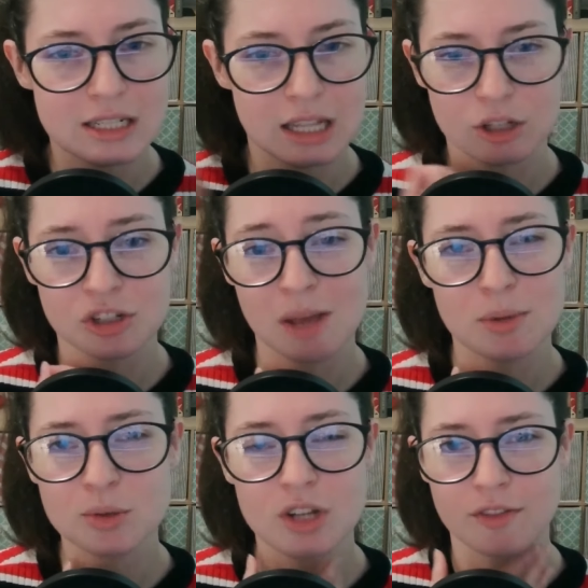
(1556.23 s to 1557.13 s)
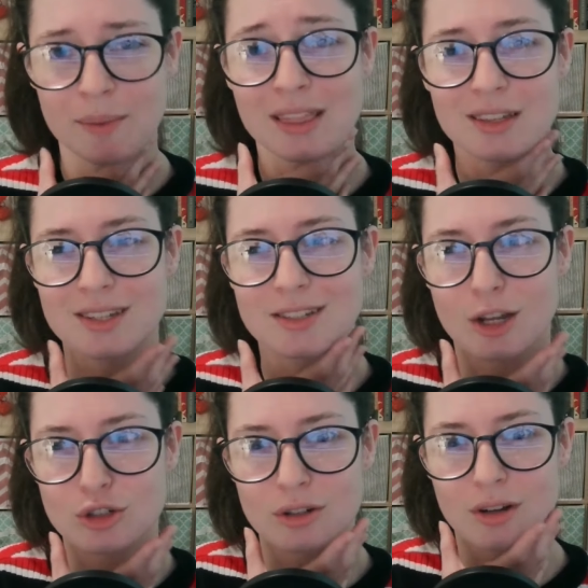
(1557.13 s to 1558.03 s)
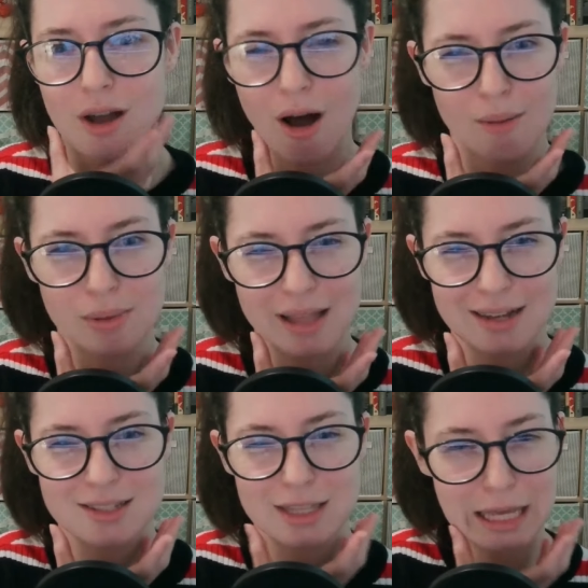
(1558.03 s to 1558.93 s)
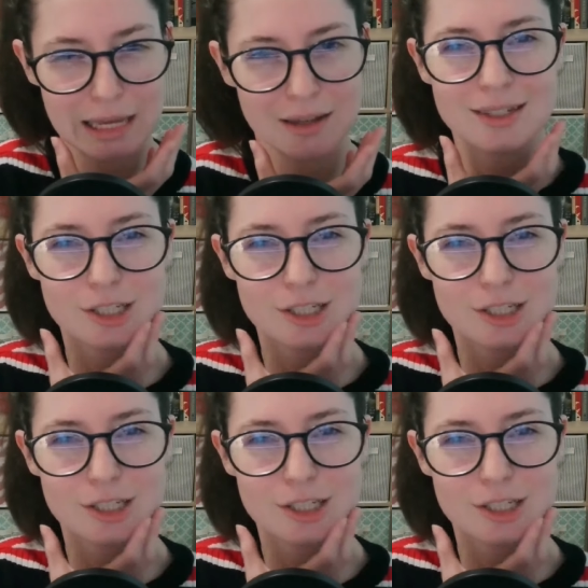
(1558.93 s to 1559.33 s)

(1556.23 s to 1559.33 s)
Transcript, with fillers: to like their debut stuff i'm like this is such a complex thing